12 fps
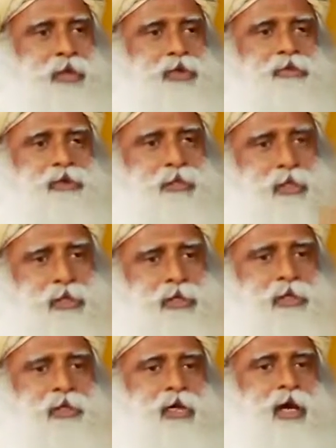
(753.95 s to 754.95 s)
So we must
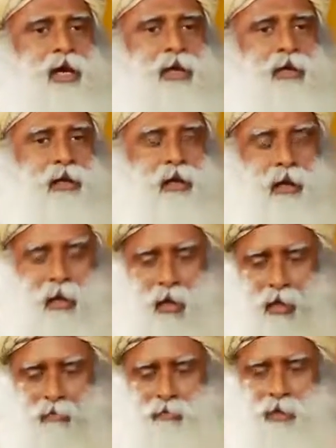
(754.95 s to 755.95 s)
decide,
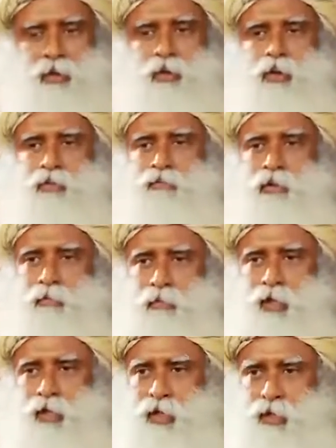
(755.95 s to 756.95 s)
are we going for
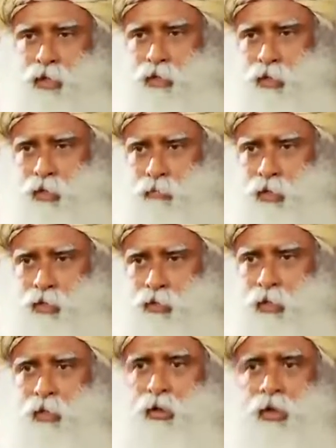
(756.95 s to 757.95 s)
market economy
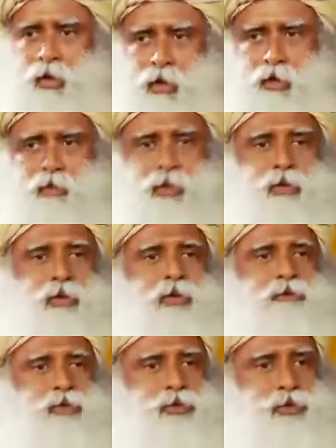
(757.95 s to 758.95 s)
or are we
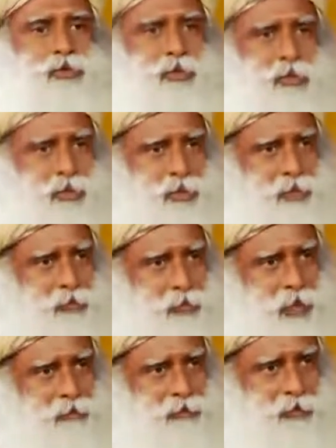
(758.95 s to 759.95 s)
going for socialist
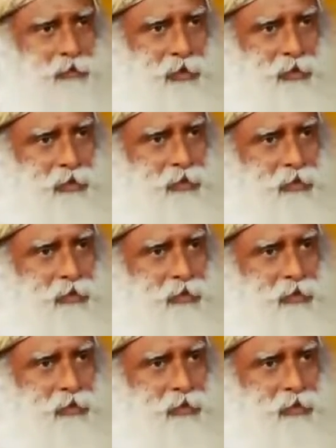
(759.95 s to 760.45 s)
way of living?